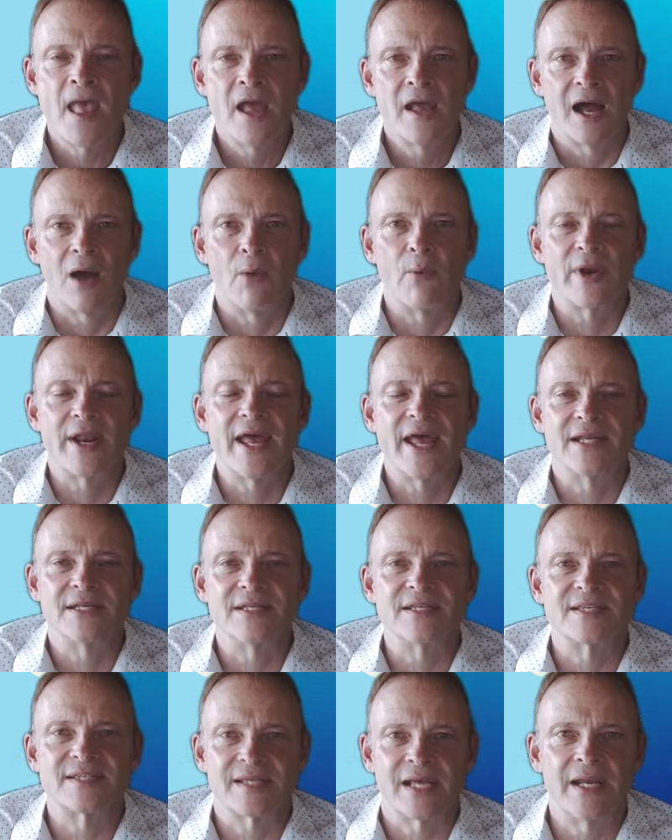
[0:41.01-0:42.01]
I went ahead and
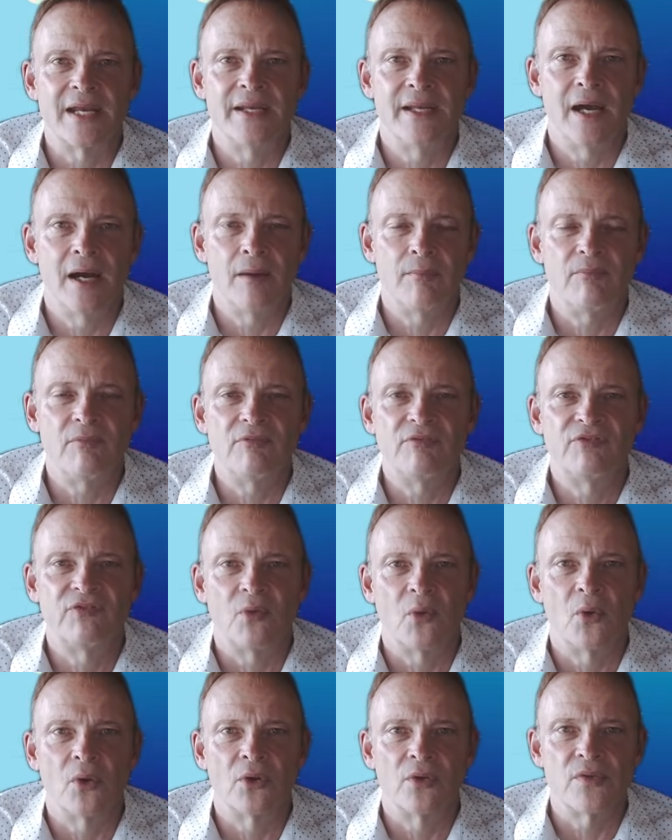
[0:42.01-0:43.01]
signed up
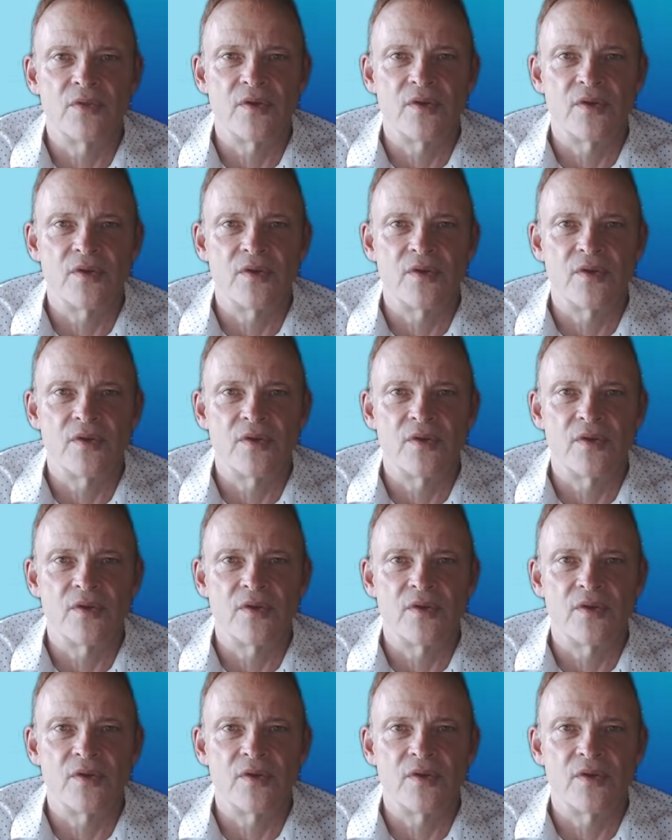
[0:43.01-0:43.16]
for the